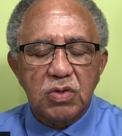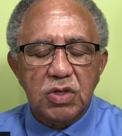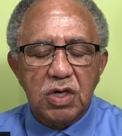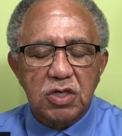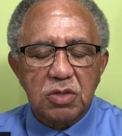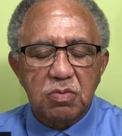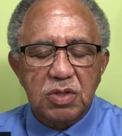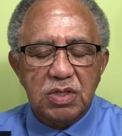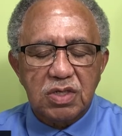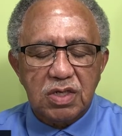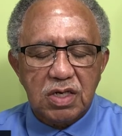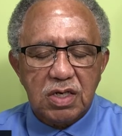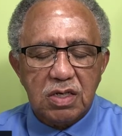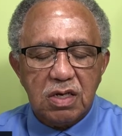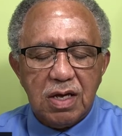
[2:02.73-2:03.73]
judgment
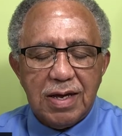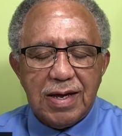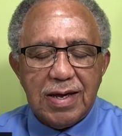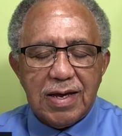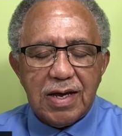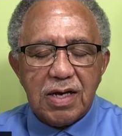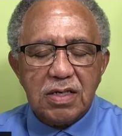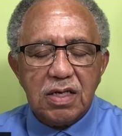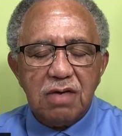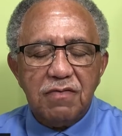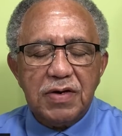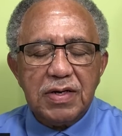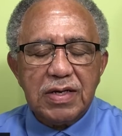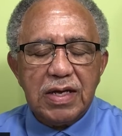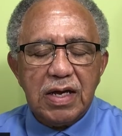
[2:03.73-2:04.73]
seat and give
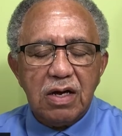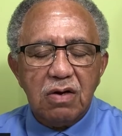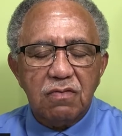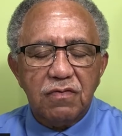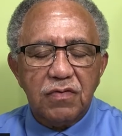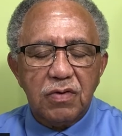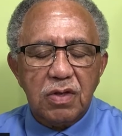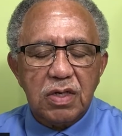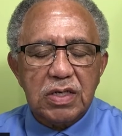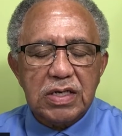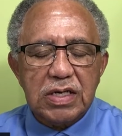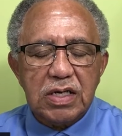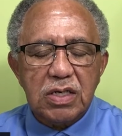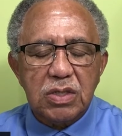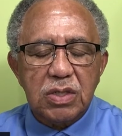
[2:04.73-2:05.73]
an account for the
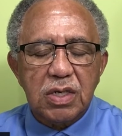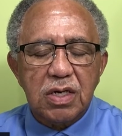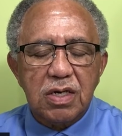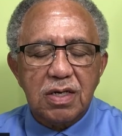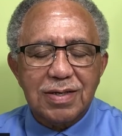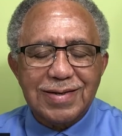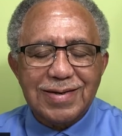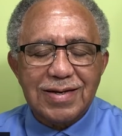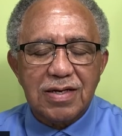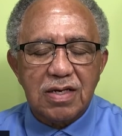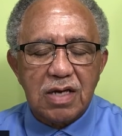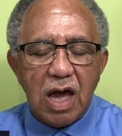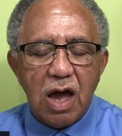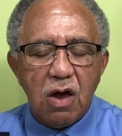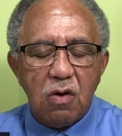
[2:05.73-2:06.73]
deeds done
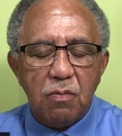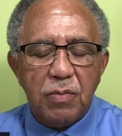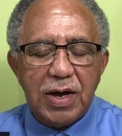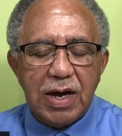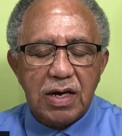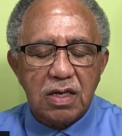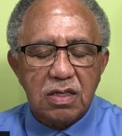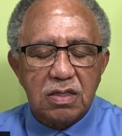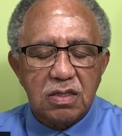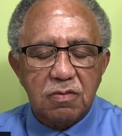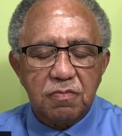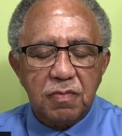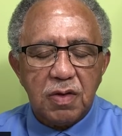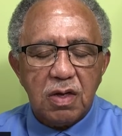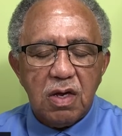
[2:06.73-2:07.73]
in our bodies.
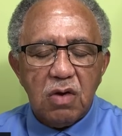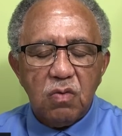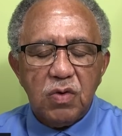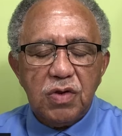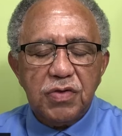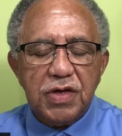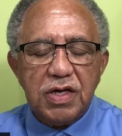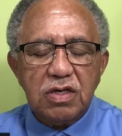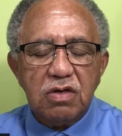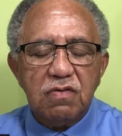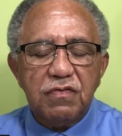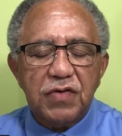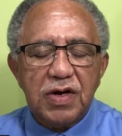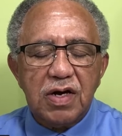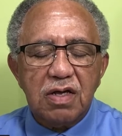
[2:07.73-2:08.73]
We thank you,
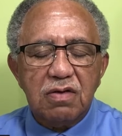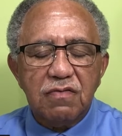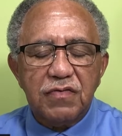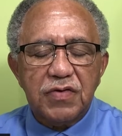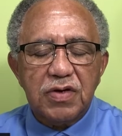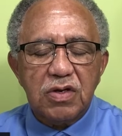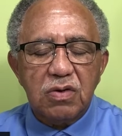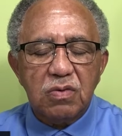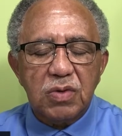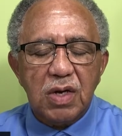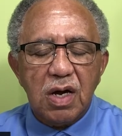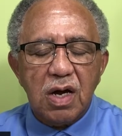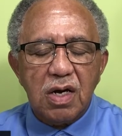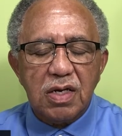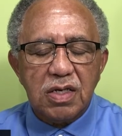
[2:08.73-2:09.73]
Father, for your
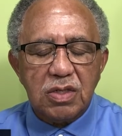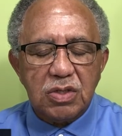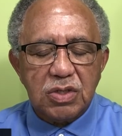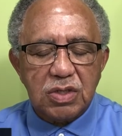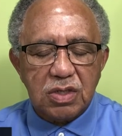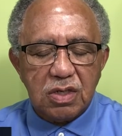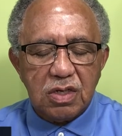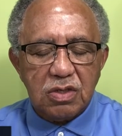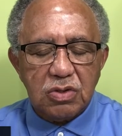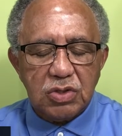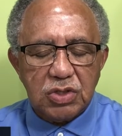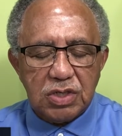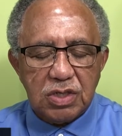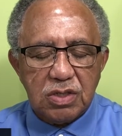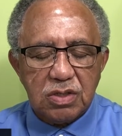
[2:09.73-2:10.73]
darling Son,
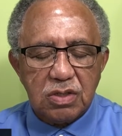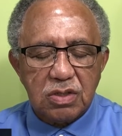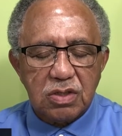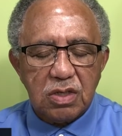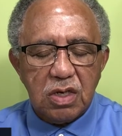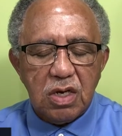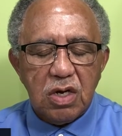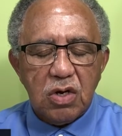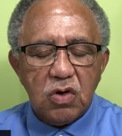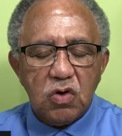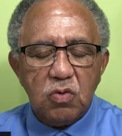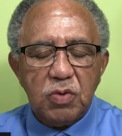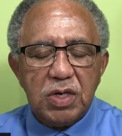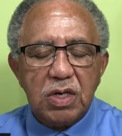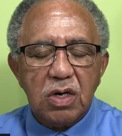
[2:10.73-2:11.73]
Jesus,
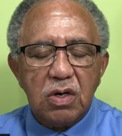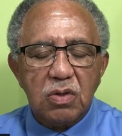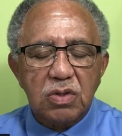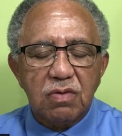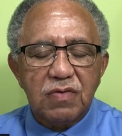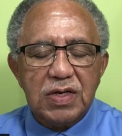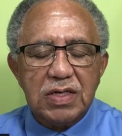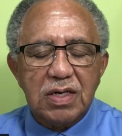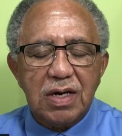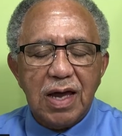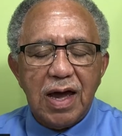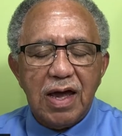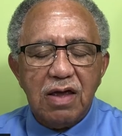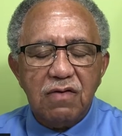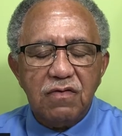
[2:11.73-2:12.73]
who, because of his
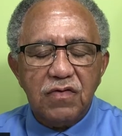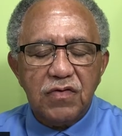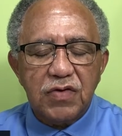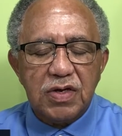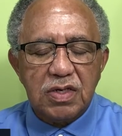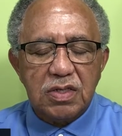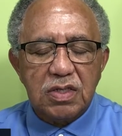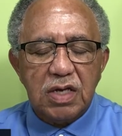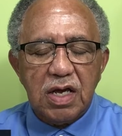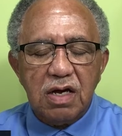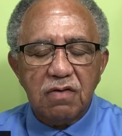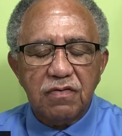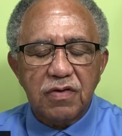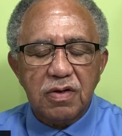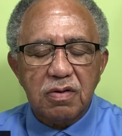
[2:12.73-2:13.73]
life, his
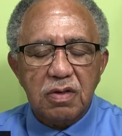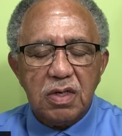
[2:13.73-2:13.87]
death,